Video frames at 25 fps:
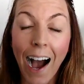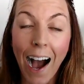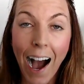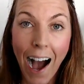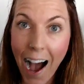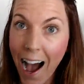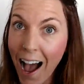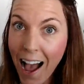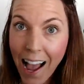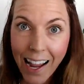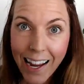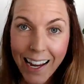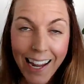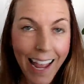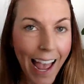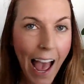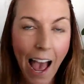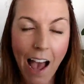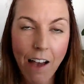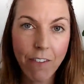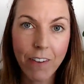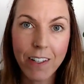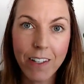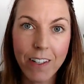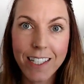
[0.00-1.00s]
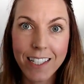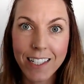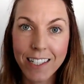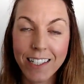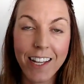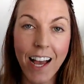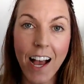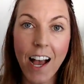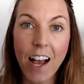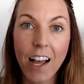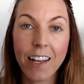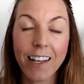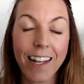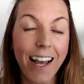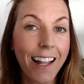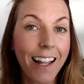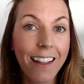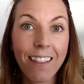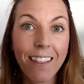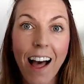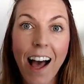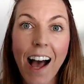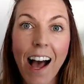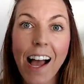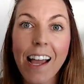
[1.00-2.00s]
I haven't done a
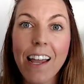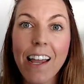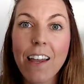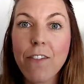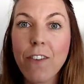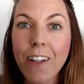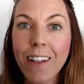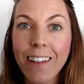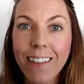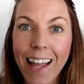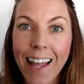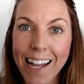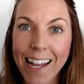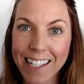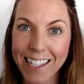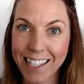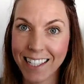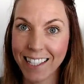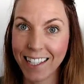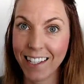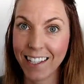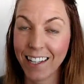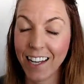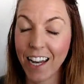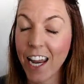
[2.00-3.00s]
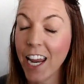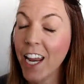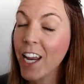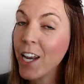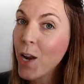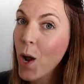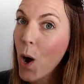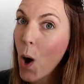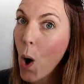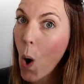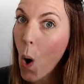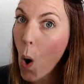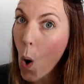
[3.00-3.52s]
live lesson in